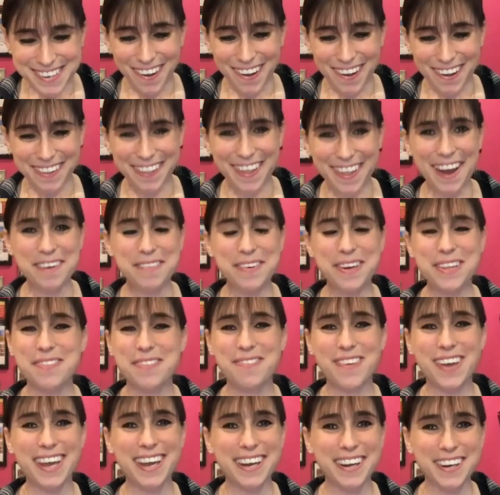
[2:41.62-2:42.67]
all that with
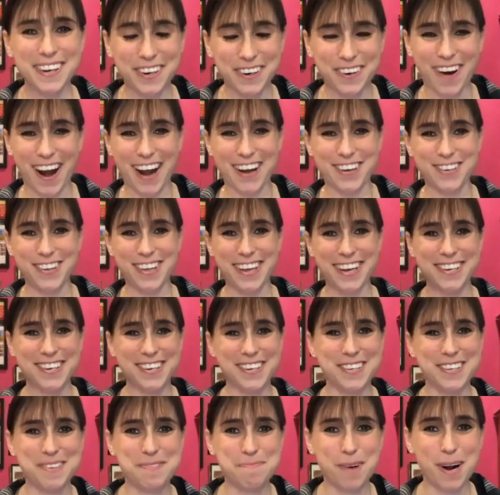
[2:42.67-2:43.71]
me.
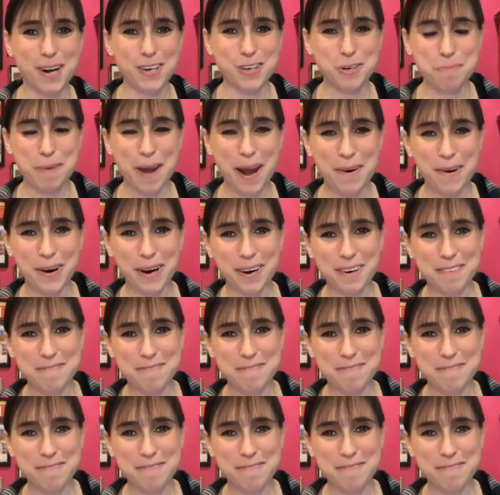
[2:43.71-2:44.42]
Congratulations, Project Power.